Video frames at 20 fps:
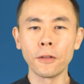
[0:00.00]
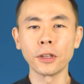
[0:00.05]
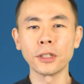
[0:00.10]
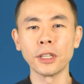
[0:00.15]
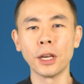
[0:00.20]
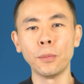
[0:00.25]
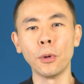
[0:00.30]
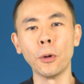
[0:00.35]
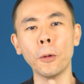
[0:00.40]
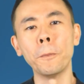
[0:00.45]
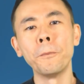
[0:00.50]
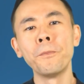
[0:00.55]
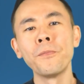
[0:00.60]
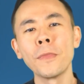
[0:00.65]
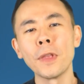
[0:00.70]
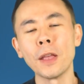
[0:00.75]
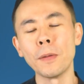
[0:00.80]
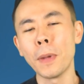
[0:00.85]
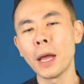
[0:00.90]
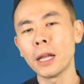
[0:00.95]
For example,
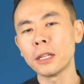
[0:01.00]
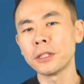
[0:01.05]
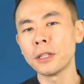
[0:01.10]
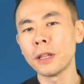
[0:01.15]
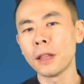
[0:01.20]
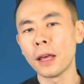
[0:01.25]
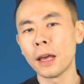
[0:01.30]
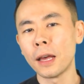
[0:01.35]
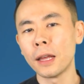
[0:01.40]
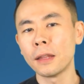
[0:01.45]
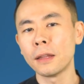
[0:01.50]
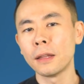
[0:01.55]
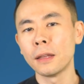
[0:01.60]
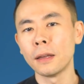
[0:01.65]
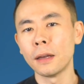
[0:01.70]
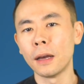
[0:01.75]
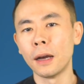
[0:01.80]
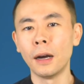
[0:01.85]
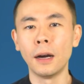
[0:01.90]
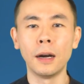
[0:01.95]
imagine that
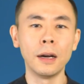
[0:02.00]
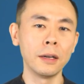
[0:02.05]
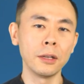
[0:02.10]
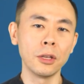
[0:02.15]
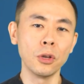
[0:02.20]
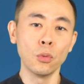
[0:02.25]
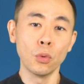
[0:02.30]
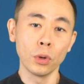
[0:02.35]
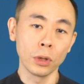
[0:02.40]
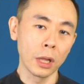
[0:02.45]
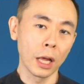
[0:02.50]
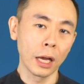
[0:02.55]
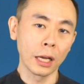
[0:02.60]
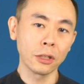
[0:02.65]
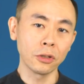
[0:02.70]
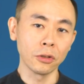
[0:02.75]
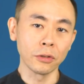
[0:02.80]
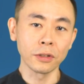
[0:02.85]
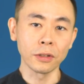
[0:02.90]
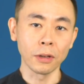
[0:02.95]
uh, you would
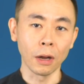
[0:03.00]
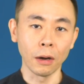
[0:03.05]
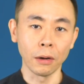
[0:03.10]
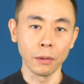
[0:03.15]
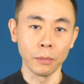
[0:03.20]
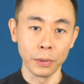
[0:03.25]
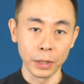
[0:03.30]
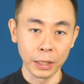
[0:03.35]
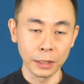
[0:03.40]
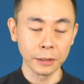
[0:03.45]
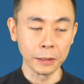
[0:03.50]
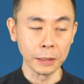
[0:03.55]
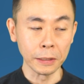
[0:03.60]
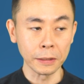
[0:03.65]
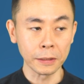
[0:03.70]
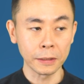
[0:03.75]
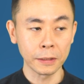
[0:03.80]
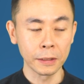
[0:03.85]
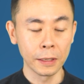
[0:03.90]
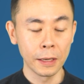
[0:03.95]
like to start a
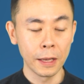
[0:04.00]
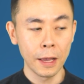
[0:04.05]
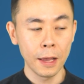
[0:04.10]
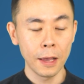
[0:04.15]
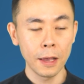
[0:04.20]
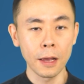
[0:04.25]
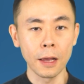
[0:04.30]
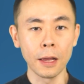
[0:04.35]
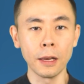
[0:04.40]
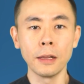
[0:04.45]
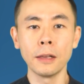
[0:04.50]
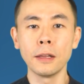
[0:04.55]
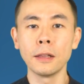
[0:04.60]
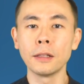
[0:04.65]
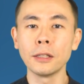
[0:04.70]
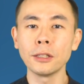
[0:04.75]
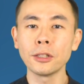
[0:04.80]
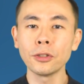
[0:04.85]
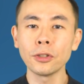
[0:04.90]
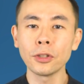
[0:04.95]
business. And in
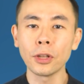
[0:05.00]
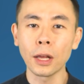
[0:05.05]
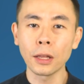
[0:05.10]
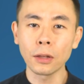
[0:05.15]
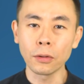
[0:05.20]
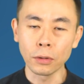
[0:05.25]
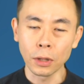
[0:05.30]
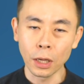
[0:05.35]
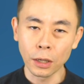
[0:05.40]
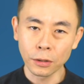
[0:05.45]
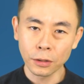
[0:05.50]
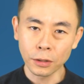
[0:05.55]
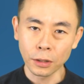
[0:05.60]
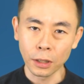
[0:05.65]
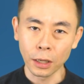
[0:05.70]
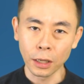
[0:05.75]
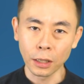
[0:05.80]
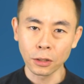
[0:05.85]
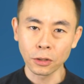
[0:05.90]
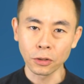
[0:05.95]
addition to that, you will also
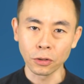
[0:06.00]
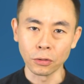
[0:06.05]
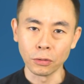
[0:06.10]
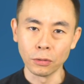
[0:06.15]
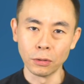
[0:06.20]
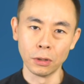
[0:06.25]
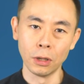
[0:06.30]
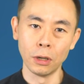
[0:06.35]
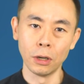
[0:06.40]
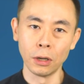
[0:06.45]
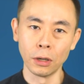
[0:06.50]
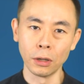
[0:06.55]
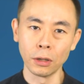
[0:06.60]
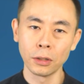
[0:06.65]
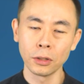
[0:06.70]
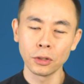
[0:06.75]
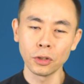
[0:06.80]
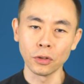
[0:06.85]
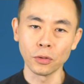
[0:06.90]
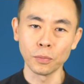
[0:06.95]
like to learn
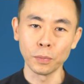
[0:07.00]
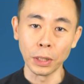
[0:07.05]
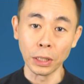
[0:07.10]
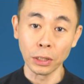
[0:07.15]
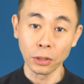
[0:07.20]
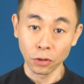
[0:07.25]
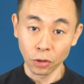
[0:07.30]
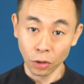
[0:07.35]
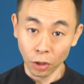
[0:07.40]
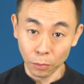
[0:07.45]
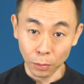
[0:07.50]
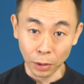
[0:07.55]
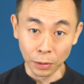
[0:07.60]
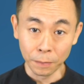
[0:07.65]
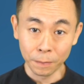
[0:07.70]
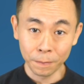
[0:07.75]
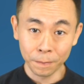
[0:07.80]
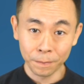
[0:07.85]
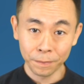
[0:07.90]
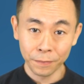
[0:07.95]
to speak
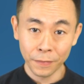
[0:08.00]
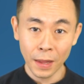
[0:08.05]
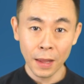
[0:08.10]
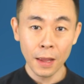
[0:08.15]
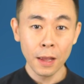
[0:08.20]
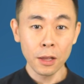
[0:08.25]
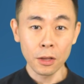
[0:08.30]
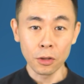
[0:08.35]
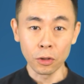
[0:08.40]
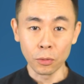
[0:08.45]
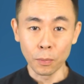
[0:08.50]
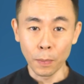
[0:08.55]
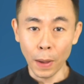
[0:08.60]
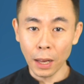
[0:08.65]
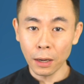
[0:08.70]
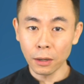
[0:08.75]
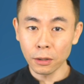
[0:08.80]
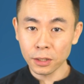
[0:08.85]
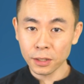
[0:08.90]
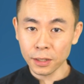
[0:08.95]
German. You'd
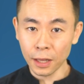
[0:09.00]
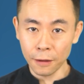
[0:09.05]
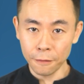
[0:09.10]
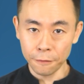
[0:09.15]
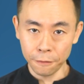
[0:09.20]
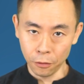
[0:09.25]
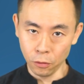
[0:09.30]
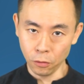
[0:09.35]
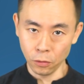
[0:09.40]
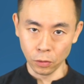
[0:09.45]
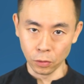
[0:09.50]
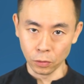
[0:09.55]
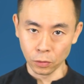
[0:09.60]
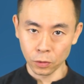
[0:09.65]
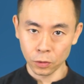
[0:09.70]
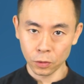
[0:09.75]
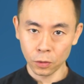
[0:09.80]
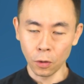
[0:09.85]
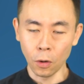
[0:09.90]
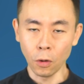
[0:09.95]
better stay
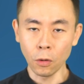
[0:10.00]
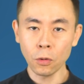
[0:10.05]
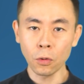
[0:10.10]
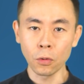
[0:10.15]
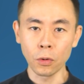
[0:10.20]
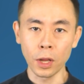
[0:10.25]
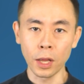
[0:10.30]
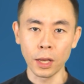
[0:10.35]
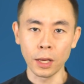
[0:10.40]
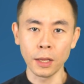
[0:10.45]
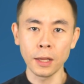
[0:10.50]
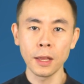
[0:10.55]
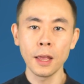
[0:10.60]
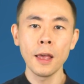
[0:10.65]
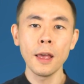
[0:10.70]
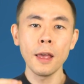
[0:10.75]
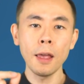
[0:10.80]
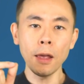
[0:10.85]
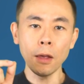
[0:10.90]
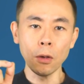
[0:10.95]
focused on creating
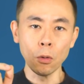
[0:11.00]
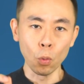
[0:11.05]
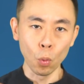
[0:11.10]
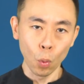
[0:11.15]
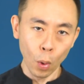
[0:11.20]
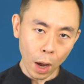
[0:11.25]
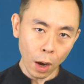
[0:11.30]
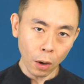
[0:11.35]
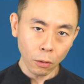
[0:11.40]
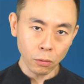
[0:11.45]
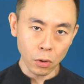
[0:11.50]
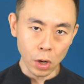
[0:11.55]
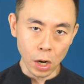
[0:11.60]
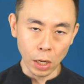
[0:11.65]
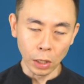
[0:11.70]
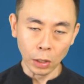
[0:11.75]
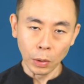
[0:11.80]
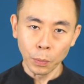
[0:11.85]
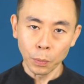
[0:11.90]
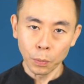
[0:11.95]
a well
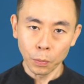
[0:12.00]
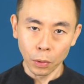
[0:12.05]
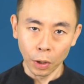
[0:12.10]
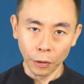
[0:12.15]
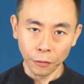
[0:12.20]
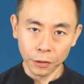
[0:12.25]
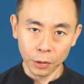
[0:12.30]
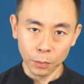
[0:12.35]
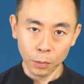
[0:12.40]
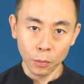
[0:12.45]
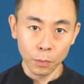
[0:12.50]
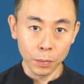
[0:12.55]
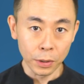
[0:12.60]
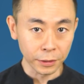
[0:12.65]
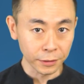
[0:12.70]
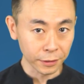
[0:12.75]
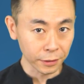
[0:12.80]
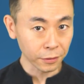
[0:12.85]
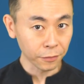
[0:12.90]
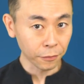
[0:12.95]
run, profitable
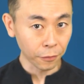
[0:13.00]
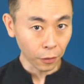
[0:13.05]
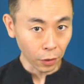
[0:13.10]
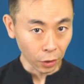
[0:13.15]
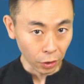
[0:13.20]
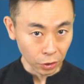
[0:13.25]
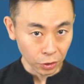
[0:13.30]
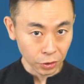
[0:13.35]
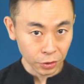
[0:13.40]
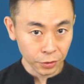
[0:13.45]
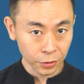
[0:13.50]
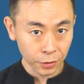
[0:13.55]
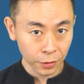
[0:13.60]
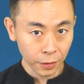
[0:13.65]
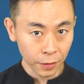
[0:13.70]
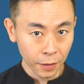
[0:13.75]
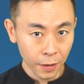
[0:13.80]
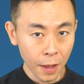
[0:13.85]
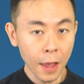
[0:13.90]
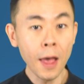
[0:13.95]
business
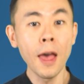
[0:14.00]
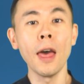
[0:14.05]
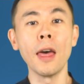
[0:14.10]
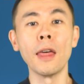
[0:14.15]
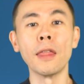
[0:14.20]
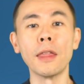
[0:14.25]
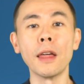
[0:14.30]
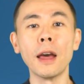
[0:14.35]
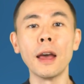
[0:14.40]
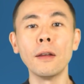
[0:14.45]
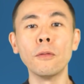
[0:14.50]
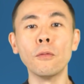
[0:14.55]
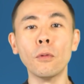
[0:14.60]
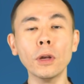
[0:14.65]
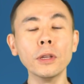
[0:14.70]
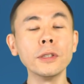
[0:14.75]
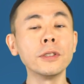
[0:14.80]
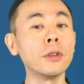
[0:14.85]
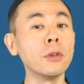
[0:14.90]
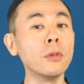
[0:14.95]
first. And then,
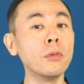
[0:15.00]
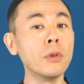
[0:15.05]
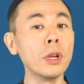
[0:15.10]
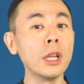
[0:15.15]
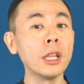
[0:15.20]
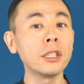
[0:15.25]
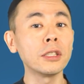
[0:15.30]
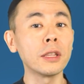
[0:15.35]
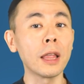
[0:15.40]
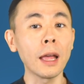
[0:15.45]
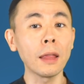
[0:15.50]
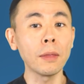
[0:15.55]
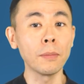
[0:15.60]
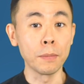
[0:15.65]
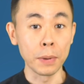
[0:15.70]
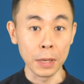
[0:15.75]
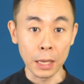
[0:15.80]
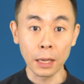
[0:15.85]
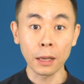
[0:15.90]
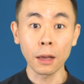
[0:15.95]
once you reach
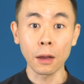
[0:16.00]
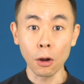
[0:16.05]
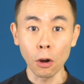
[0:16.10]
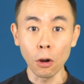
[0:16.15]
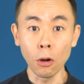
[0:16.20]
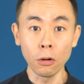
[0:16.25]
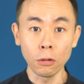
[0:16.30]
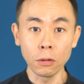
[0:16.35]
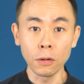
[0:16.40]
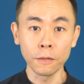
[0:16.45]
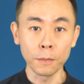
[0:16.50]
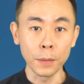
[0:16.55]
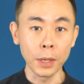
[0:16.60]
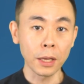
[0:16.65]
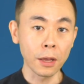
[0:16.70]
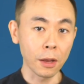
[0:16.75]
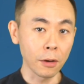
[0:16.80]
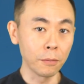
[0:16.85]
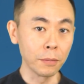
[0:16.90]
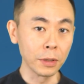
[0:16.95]
that big goal of
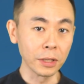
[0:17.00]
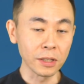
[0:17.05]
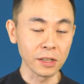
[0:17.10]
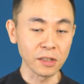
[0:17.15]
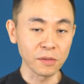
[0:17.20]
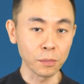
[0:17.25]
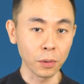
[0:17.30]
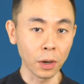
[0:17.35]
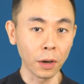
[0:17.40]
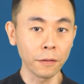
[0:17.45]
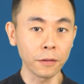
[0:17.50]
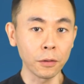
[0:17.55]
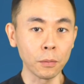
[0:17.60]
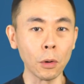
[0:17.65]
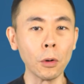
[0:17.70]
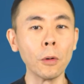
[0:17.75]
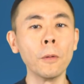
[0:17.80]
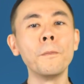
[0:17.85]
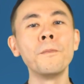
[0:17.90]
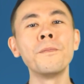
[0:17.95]
making your business
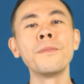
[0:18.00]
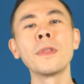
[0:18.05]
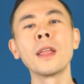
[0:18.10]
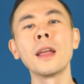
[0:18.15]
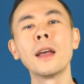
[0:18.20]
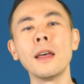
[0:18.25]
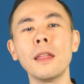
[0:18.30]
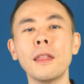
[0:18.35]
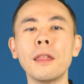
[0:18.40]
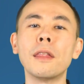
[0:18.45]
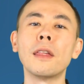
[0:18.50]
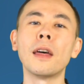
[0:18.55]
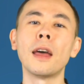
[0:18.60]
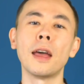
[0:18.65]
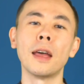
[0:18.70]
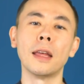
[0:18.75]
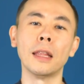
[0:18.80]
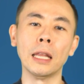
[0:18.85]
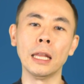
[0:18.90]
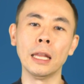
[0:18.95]
profitable,
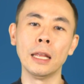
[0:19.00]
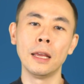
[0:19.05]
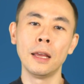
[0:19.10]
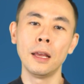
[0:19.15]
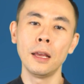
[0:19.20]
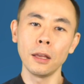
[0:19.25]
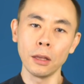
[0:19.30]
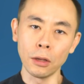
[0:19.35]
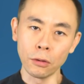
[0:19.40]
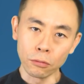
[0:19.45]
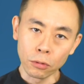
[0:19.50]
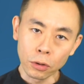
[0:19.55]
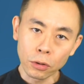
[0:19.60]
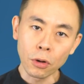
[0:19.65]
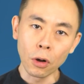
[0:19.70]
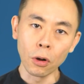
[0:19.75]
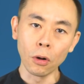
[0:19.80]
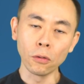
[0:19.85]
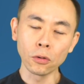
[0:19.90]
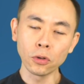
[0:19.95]
then you will
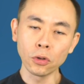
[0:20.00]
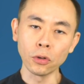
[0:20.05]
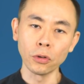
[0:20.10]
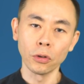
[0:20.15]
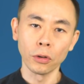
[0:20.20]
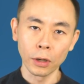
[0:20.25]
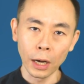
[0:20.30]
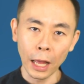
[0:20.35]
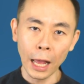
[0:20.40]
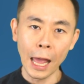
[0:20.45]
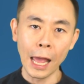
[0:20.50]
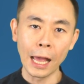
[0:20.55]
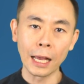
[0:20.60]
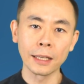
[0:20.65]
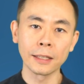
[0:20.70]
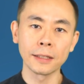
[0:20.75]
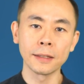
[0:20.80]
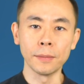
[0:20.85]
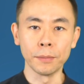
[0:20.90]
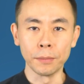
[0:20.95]
go to your
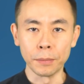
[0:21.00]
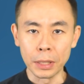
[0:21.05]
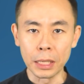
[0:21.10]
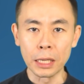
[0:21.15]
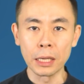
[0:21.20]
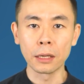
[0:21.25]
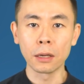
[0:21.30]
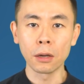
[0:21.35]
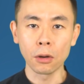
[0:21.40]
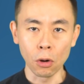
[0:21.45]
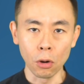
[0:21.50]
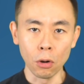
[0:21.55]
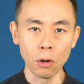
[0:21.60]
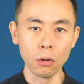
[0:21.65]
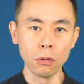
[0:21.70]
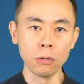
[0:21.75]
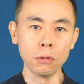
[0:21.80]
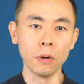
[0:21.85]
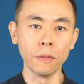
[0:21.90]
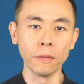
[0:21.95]
next big
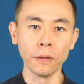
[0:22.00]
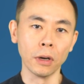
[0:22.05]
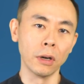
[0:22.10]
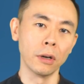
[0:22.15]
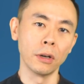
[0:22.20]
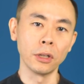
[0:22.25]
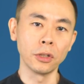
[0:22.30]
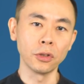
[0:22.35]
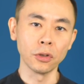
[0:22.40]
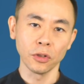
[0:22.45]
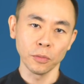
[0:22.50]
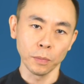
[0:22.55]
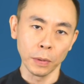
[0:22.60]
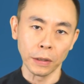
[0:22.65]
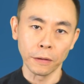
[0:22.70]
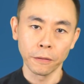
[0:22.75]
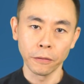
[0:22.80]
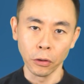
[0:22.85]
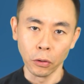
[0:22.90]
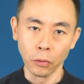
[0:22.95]
goal of learning to
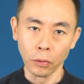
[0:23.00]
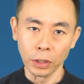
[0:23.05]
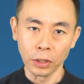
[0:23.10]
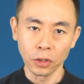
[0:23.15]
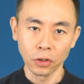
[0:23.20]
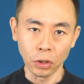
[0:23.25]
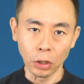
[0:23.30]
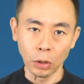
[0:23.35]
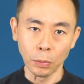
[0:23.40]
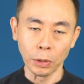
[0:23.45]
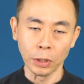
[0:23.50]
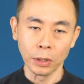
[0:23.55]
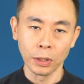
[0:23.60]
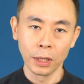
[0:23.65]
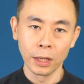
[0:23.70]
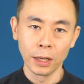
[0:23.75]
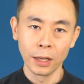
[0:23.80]
speak fluent German.